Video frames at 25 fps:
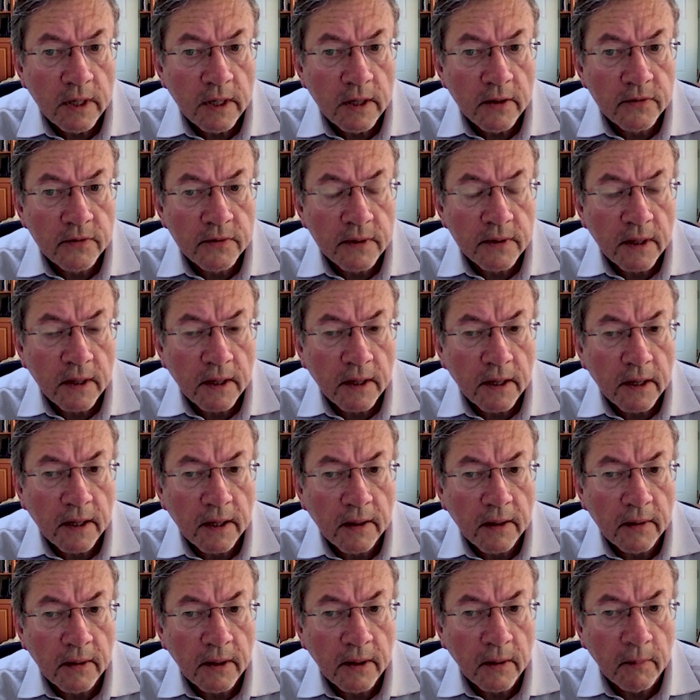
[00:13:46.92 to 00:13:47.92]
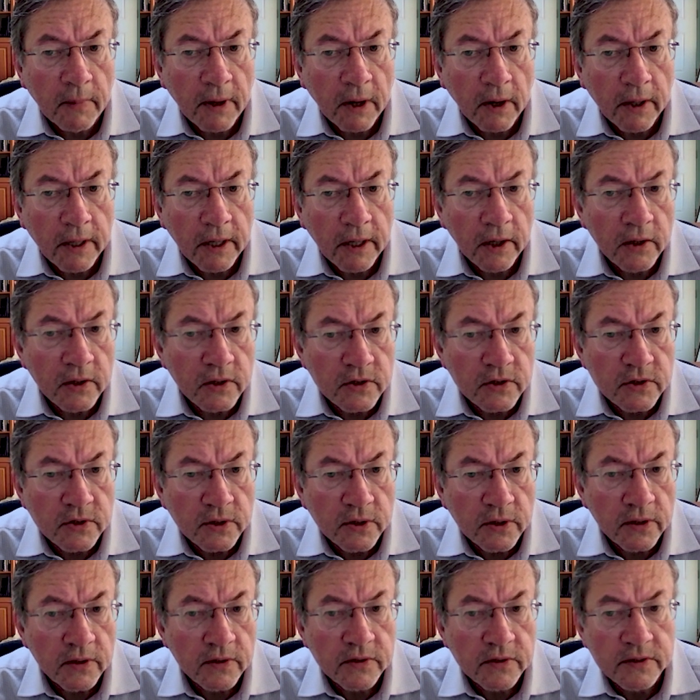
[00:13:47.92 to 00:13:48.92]
with American
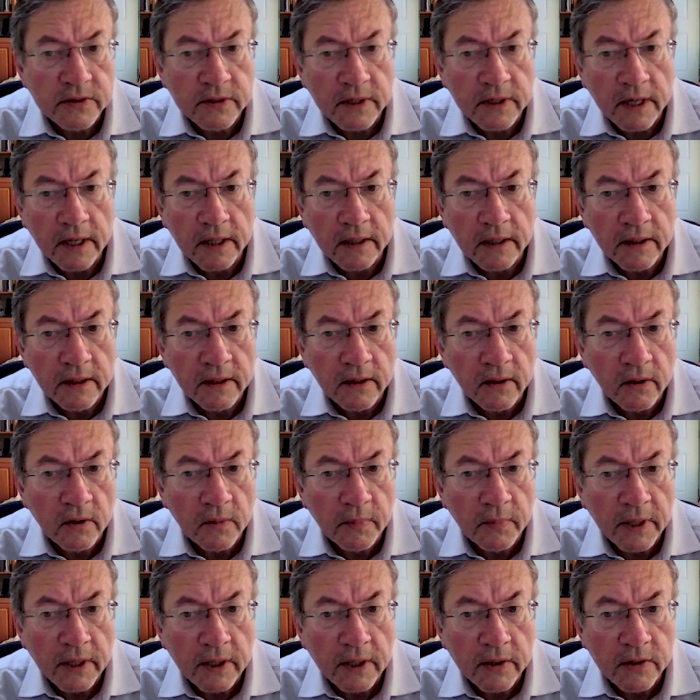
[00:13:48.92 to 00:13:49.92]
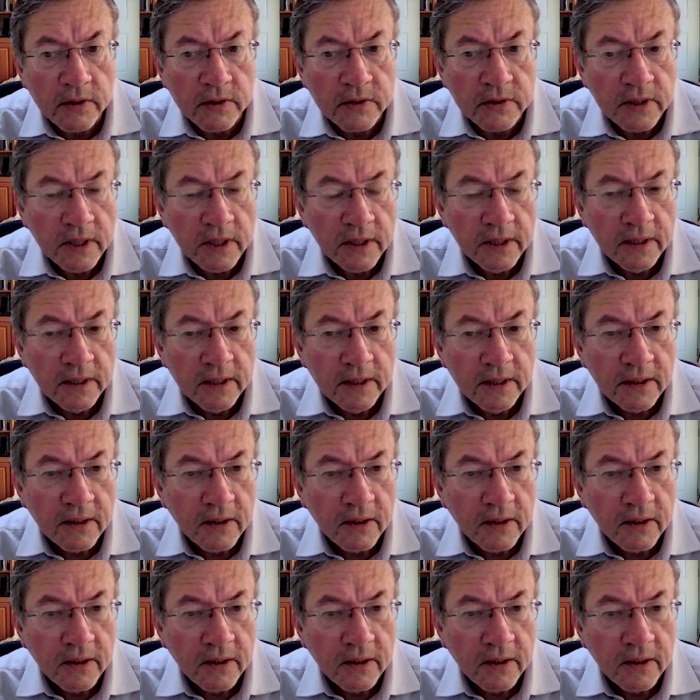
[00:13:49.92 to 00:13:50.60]
concerns that the Europeans